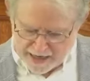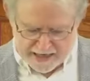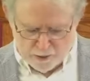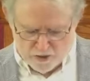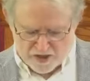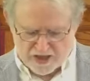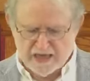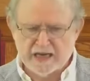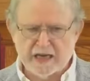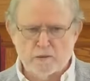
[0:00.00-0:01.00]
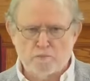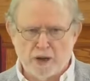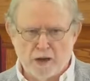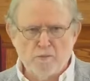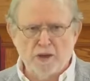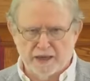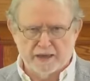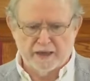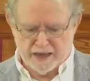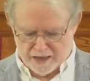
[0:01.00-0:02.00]
and he was seeking
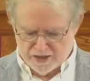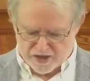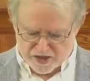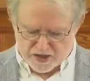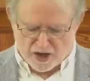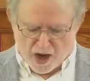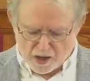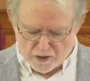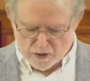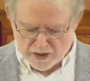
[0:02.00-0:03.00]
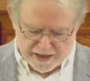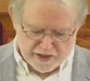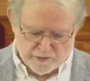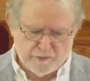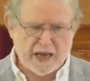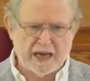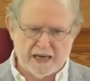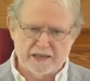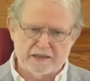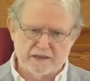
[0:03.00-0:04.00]
public and scholarly
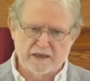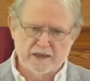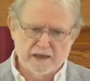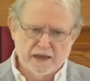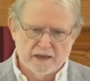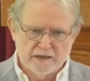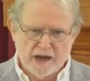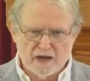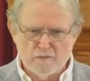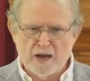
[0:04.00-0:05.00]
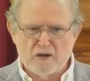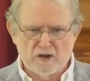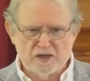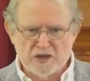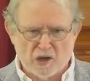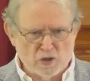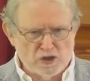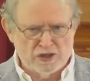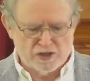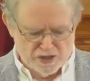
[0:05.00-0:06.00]
debate, not about
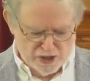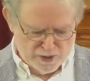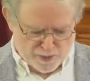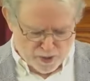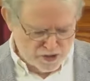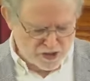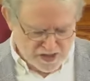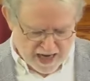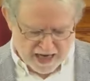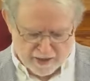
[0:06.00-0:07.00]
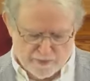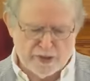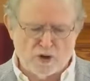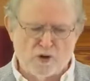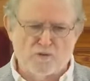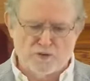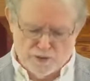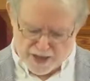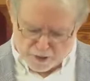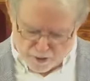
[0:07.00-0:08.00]
indulgences per se, but
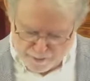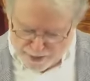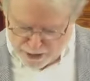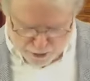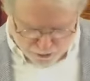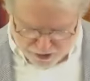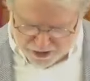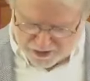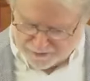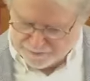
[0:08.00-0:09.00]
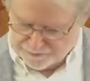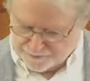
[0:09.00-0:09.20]
over their abuse.